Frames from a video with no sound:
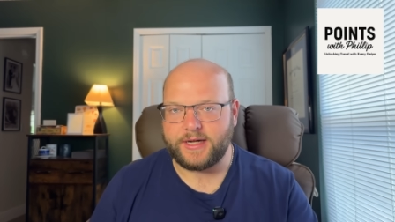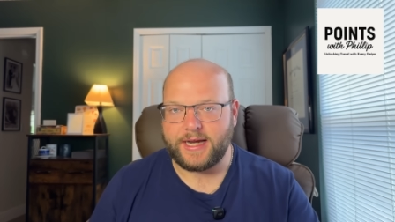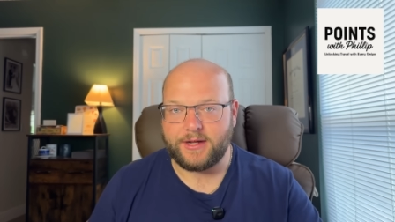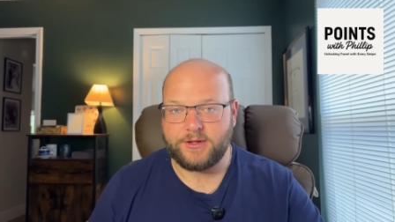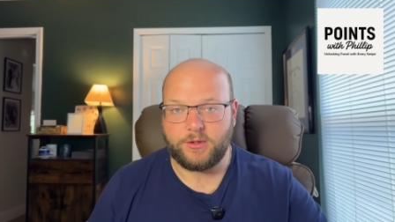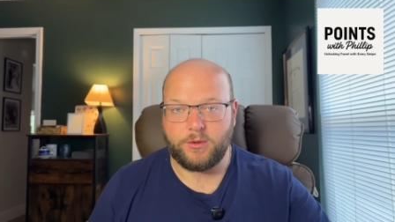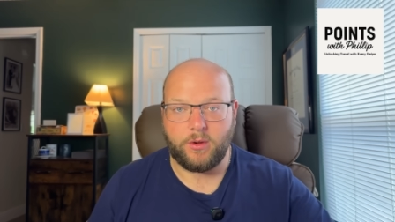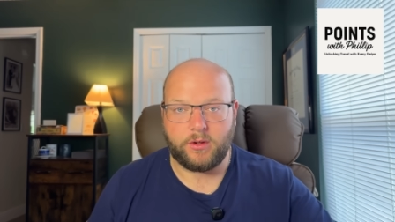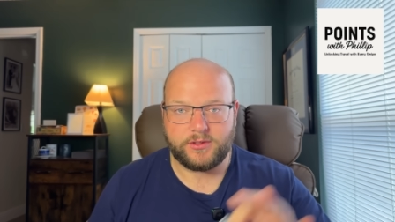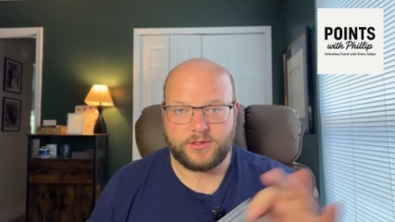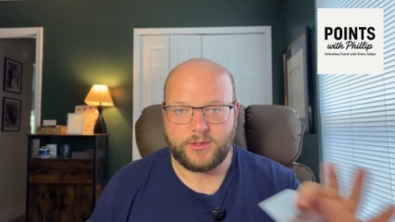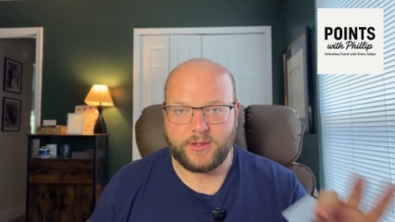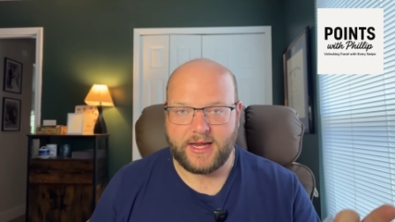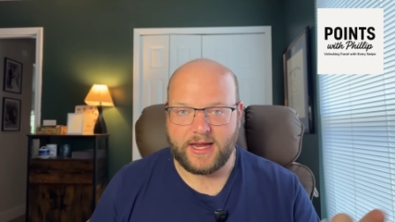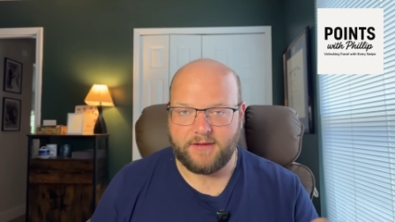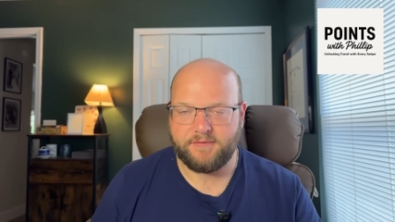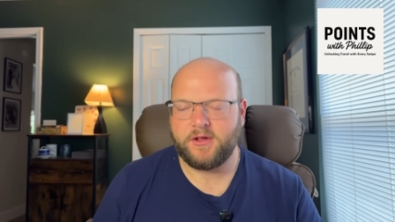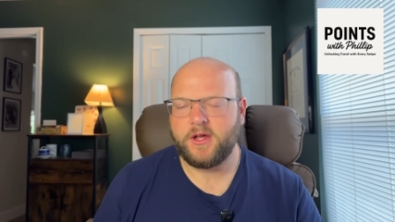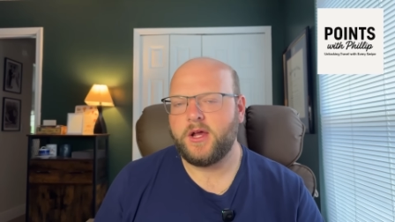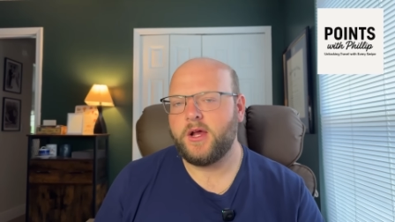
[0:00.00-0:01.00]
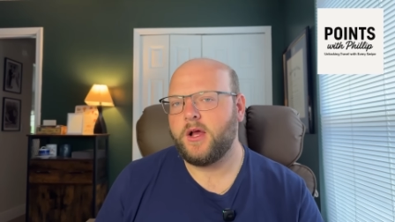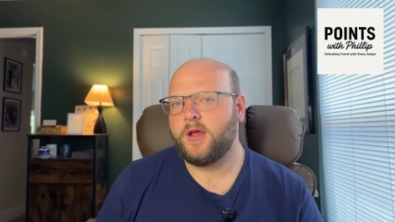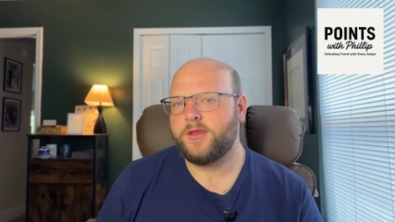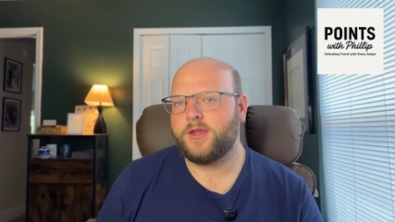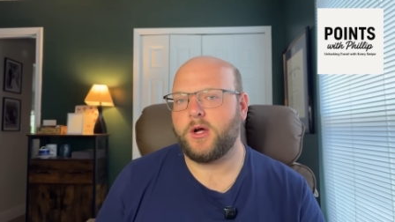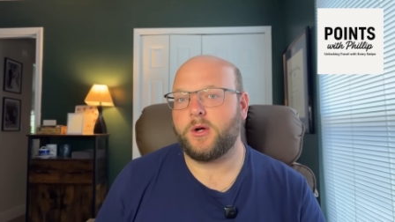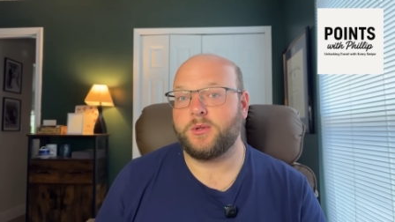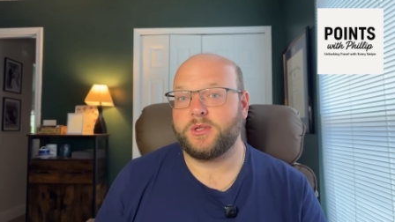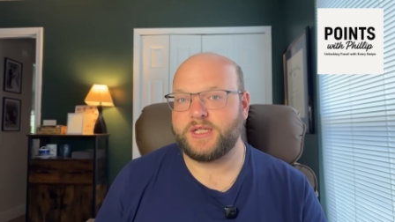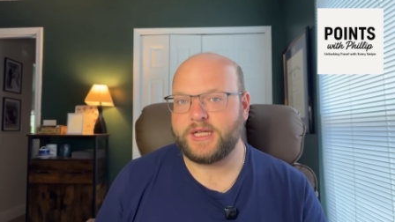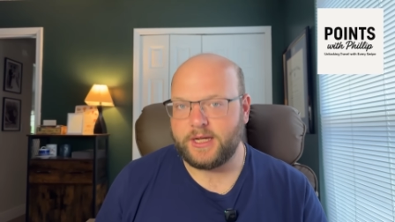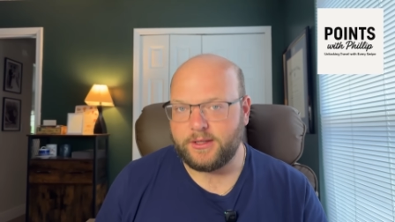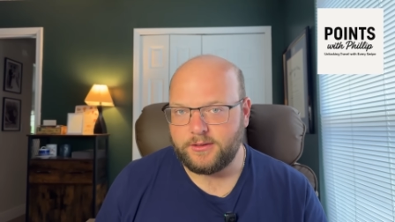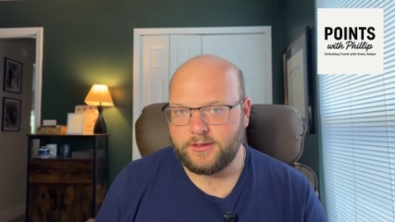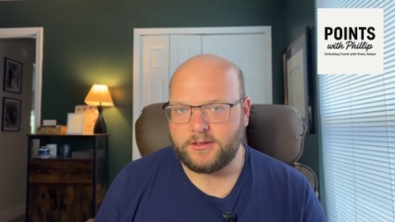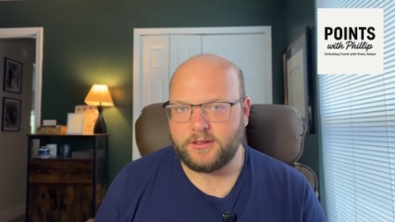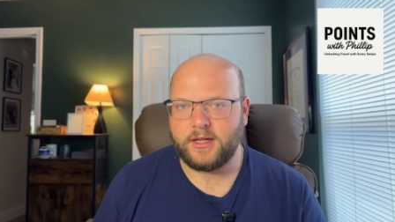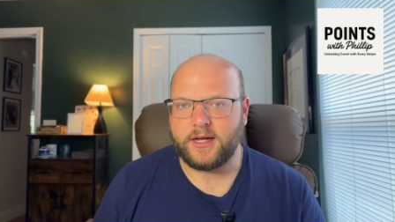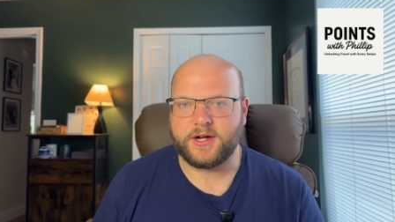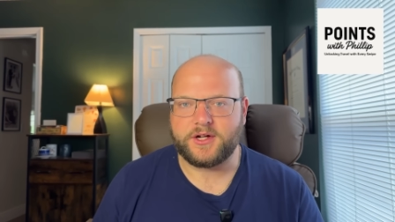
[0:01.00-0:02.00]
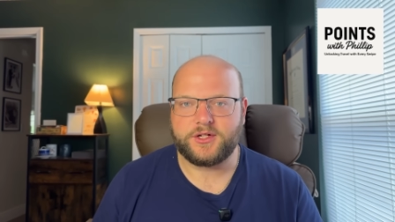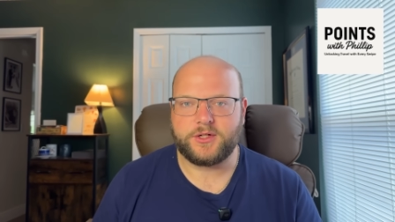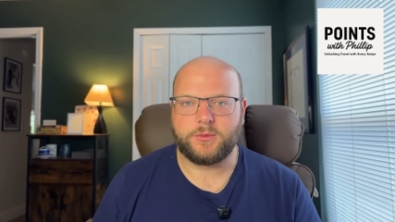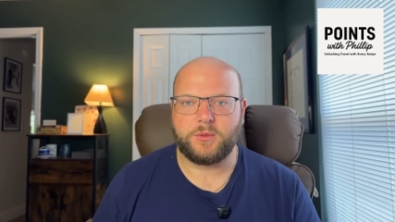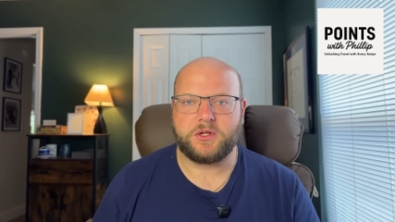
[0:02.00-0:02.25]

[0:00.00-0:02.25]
Now, you also have the Hotel Collection,